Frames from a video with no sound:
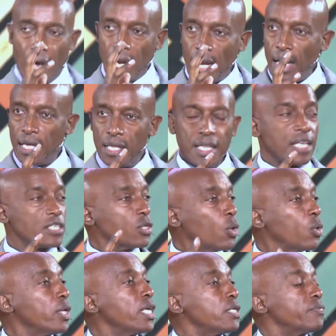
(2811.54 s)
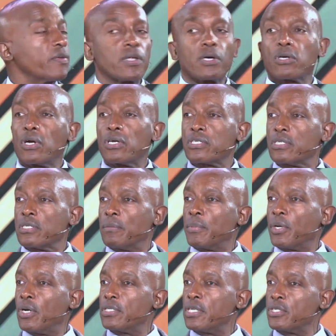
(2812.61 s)
Allah, there's no need for the cross
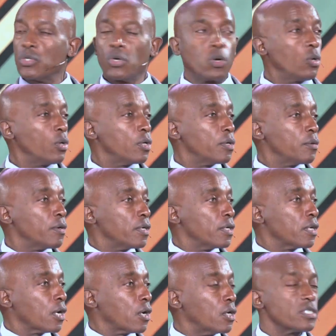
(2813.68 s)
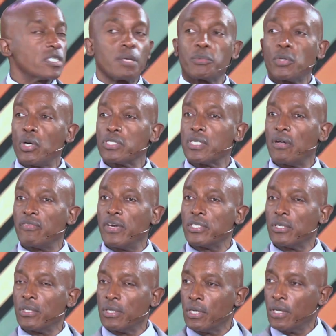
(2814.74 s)
because there's no concept of
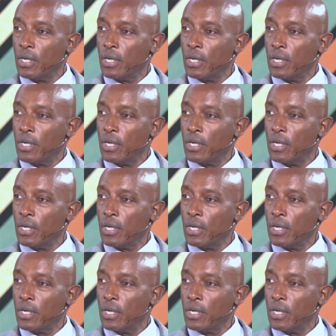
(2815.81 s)
salvation.